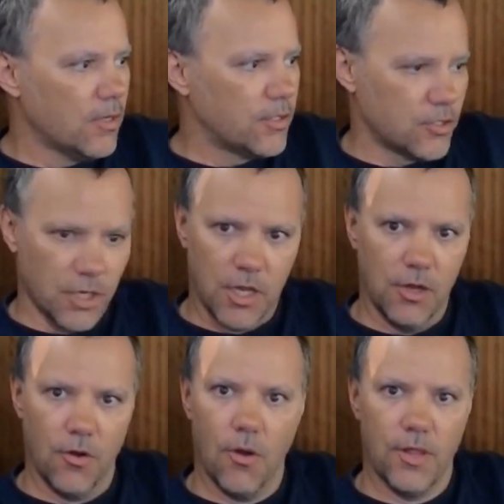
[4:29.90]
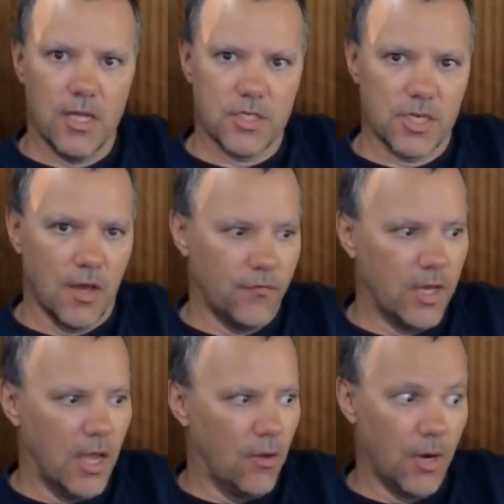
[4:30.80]
to secure all that stuff
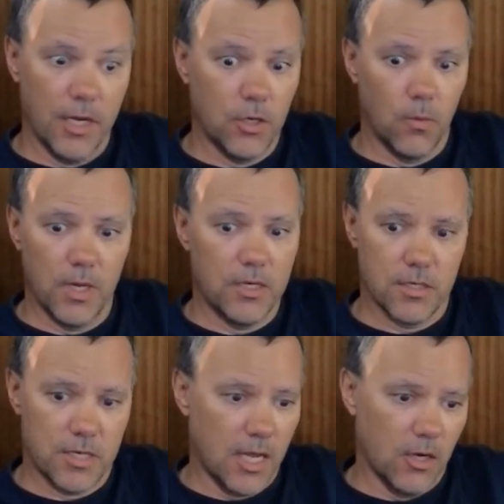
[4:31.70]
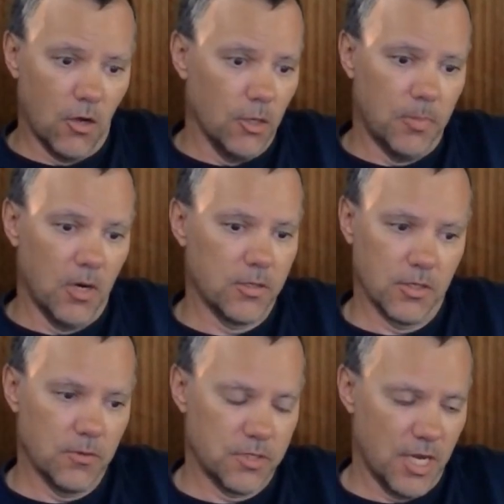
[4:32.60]
down. I don't need to take it all apart to
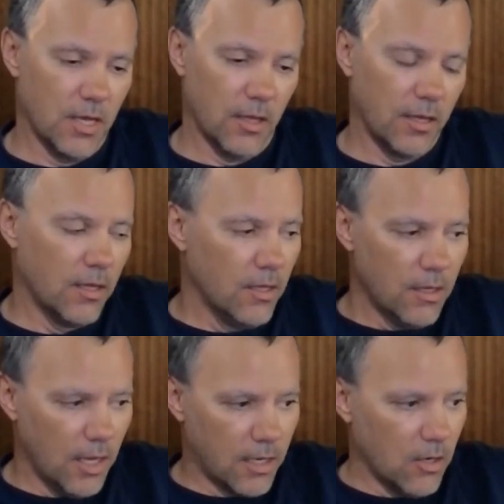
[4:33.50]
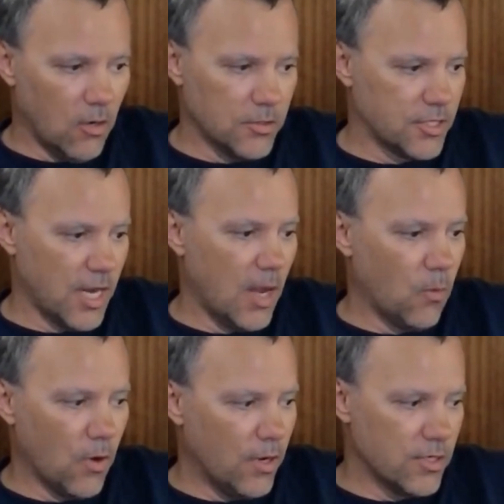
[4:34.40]
go sailing. It can all stay
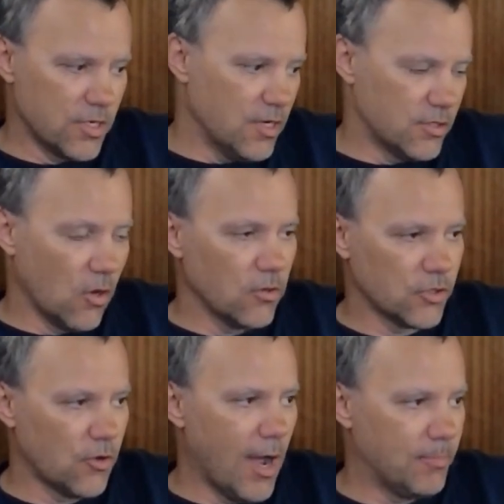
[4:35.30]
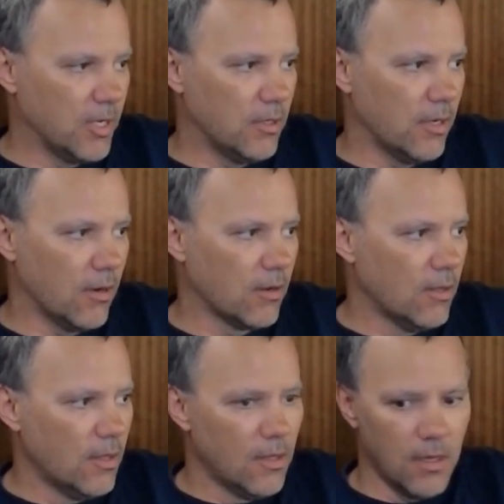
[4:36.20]
where it is, and it's all strapped in there.
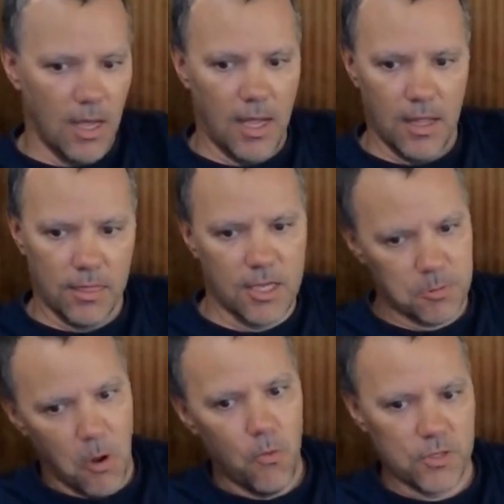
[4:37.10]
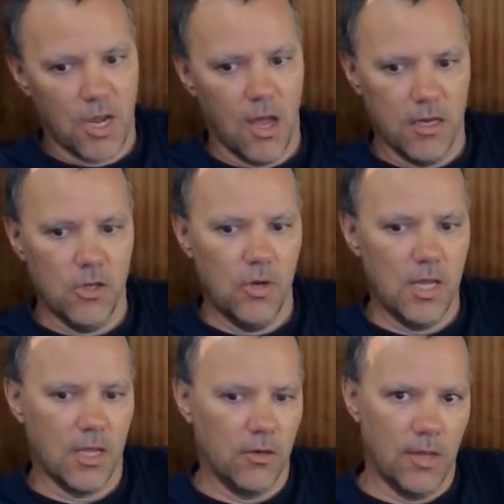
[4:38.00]
And this boat was kind of
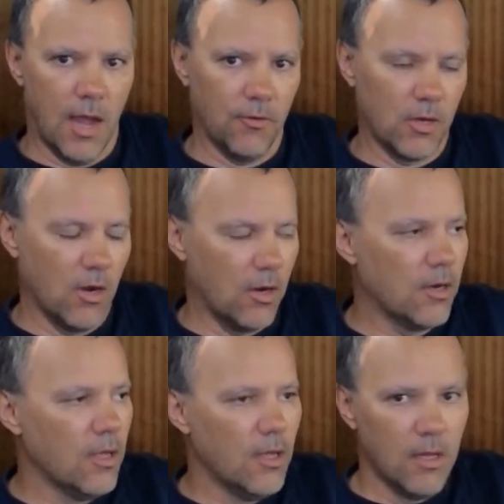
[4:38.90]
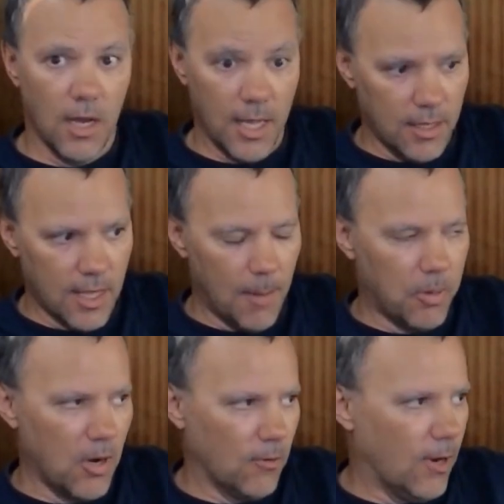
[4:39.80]
unique in that regard. I hit that
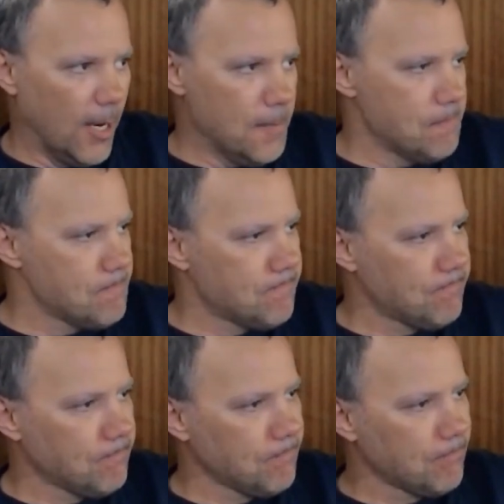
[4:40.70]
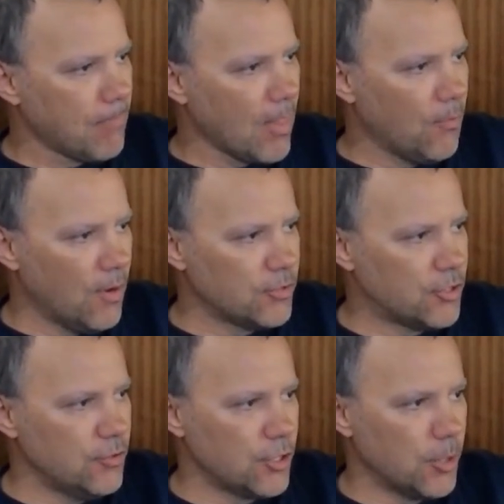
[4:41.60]
part right when I was
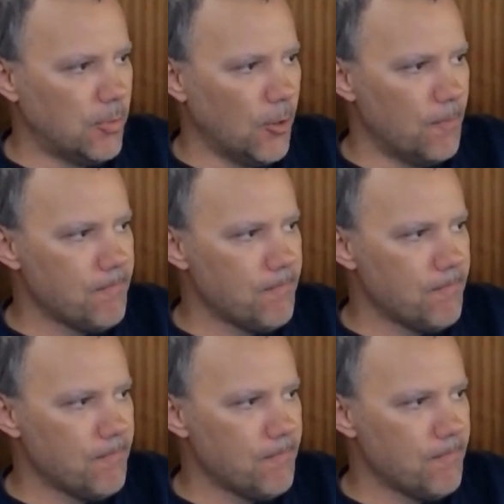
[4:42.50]
choosing a boat.